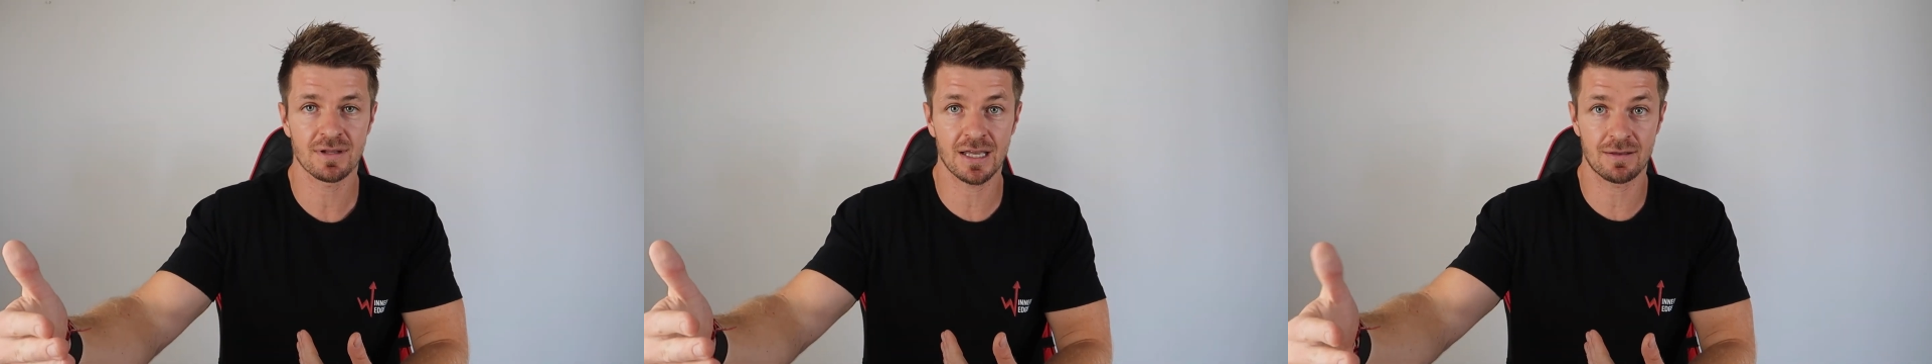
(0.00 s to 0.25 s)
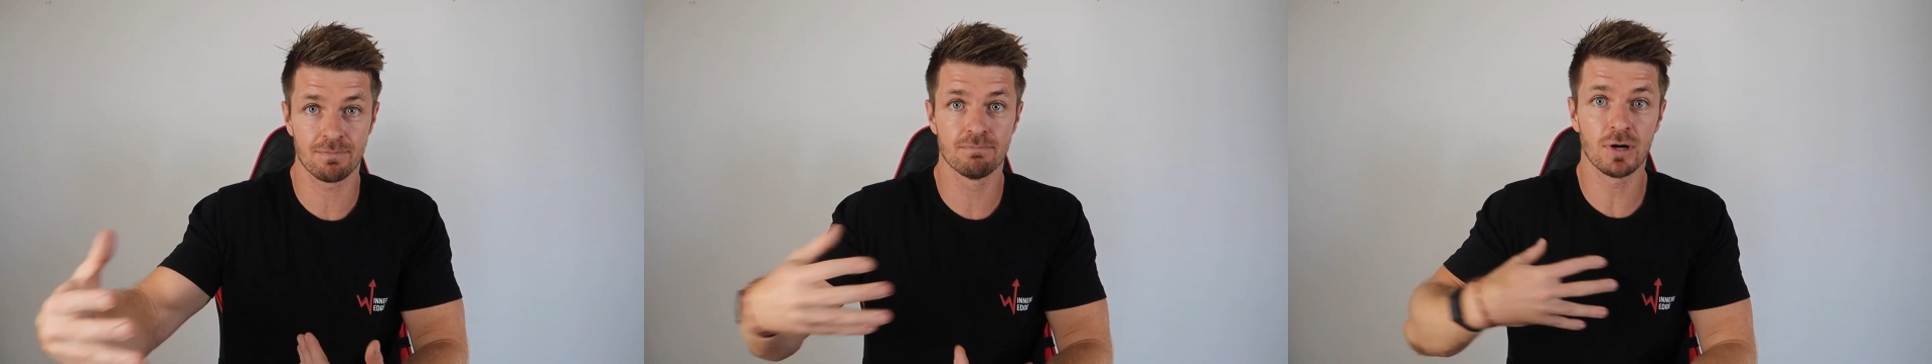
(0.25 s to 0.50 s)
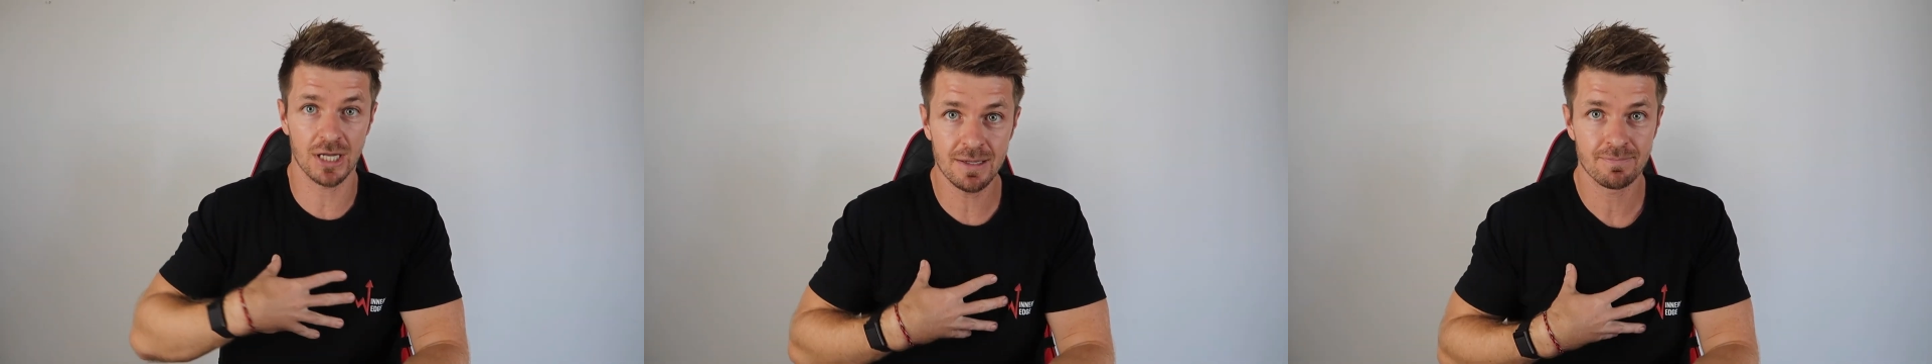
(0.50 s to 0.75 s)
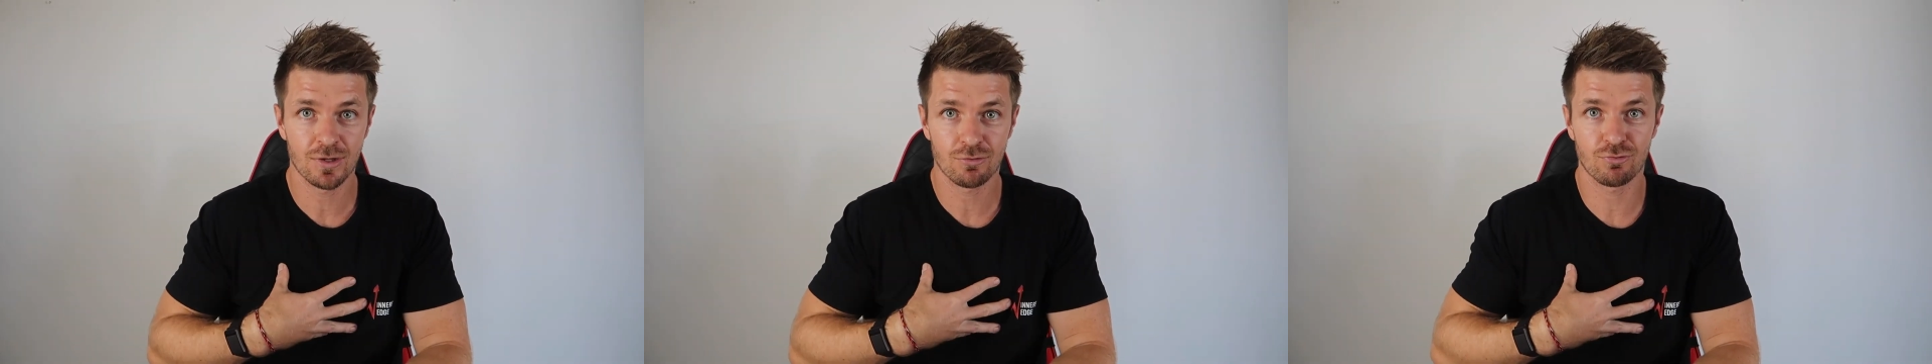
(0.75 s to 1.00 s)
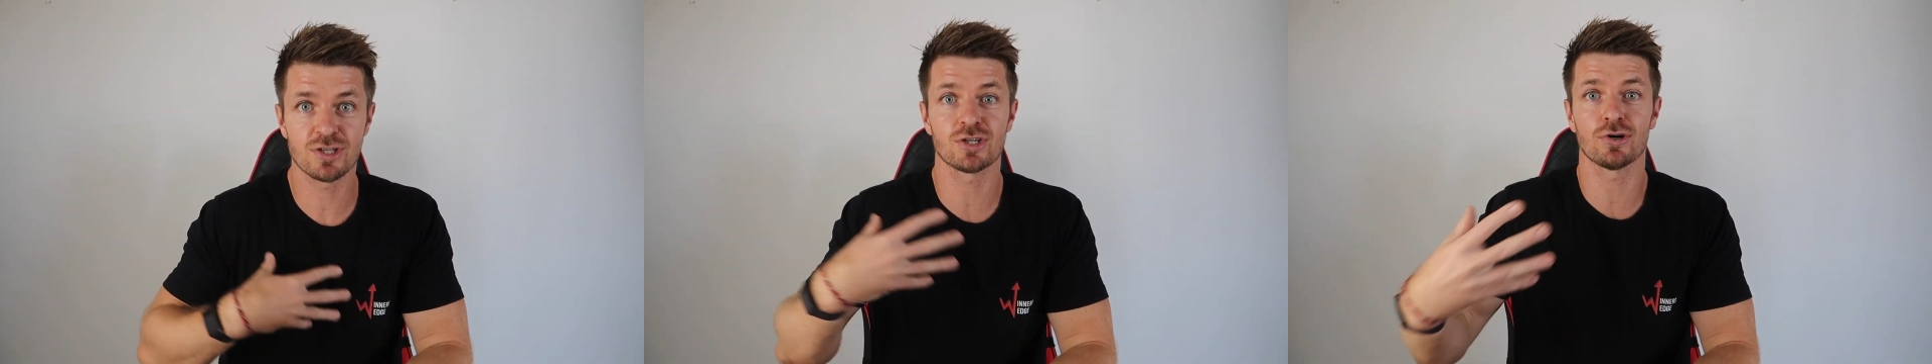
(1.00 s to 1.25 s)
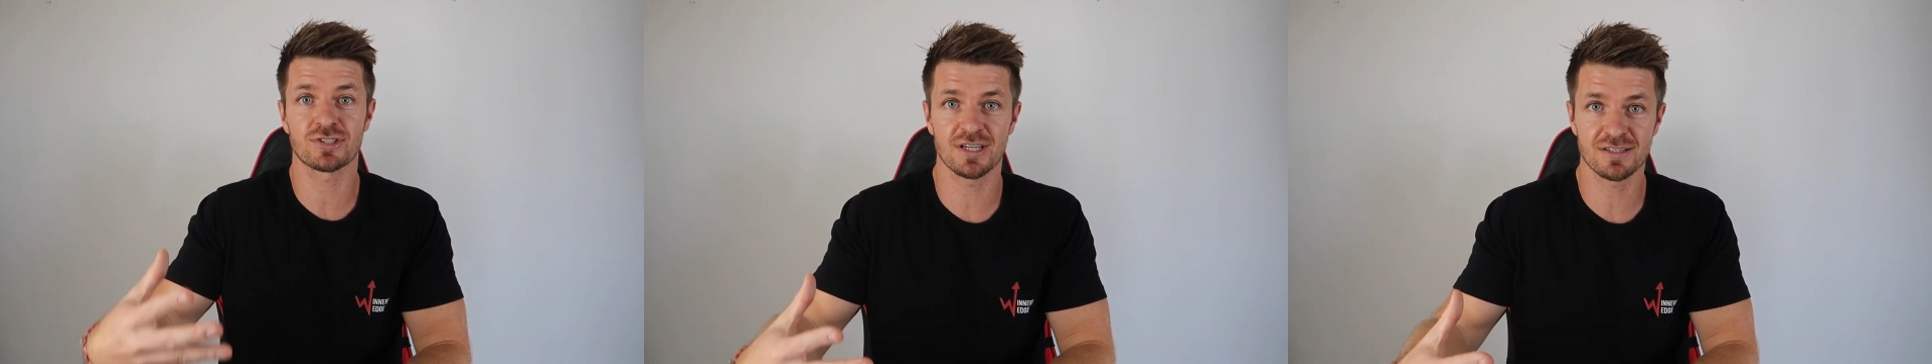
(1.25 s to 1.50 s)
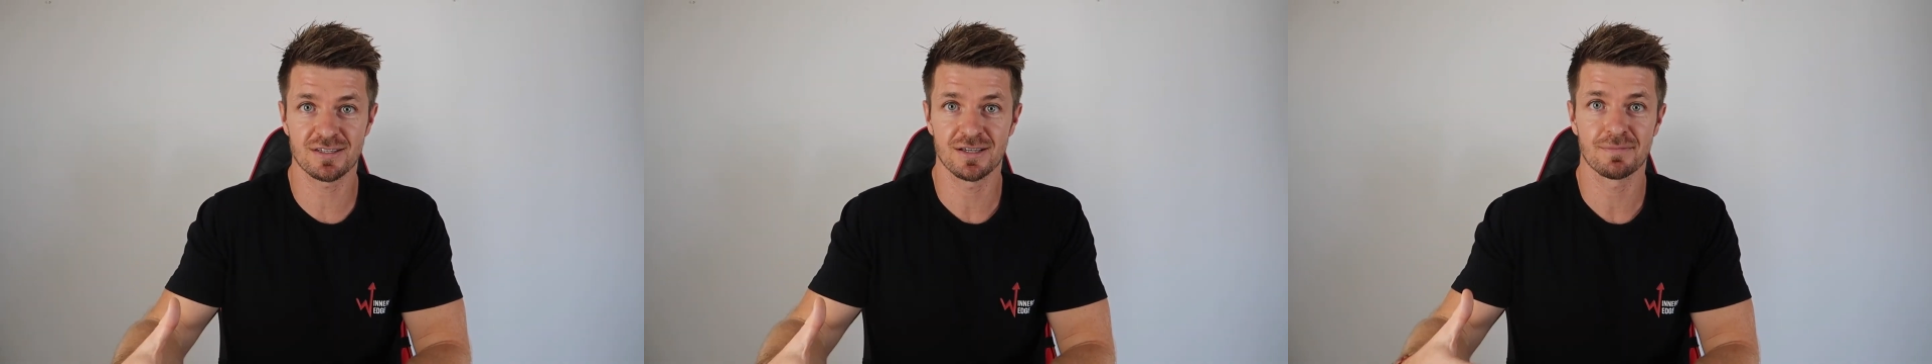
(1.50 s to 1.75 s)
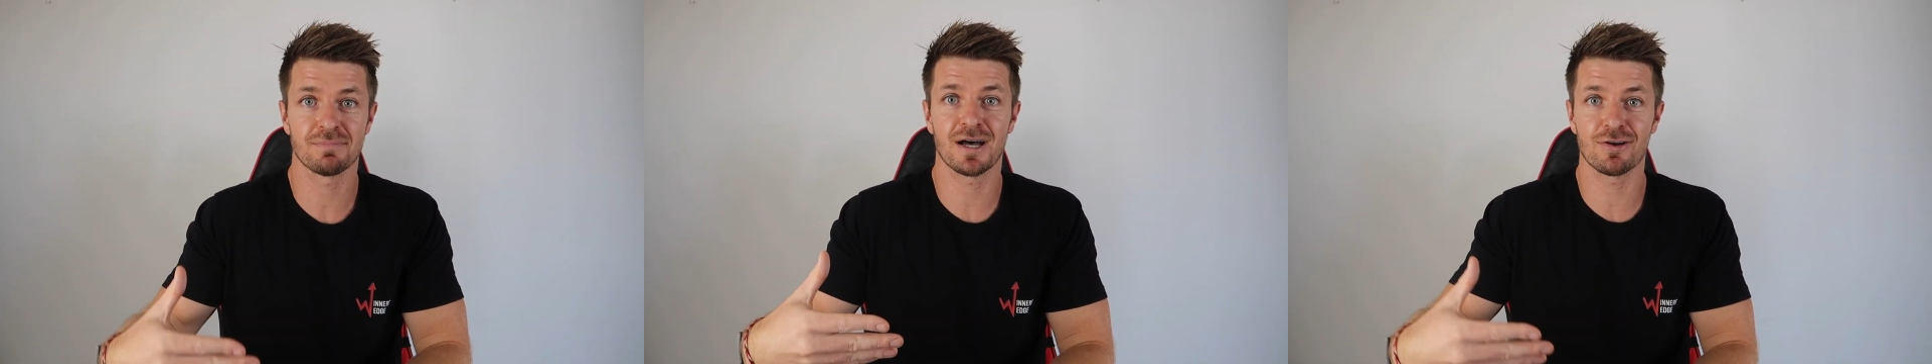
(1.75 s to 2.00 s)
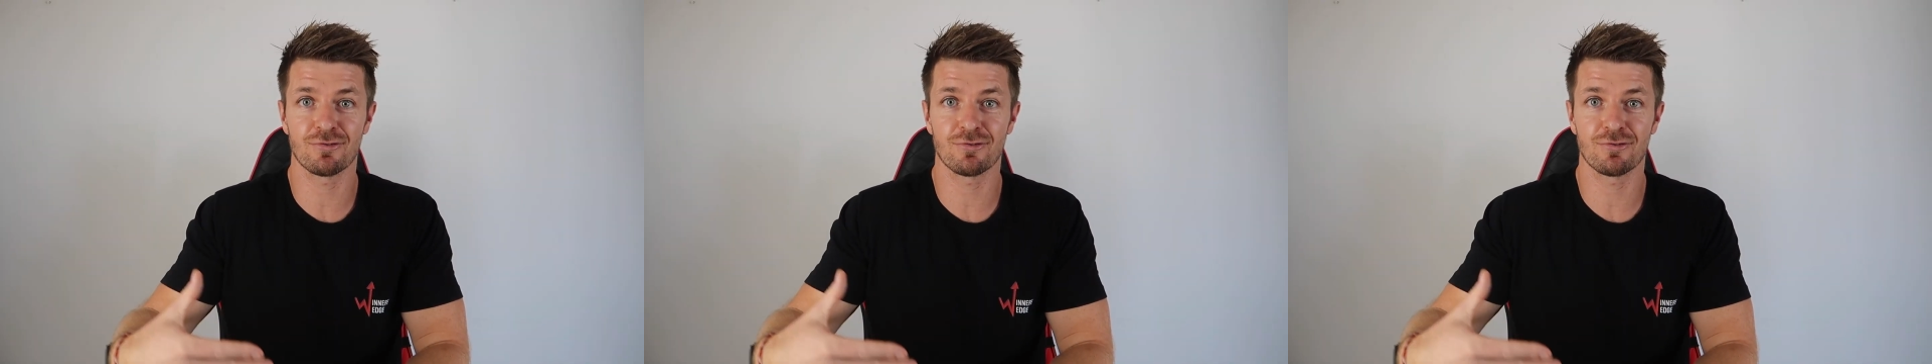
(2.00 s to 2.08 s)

like money, resources, my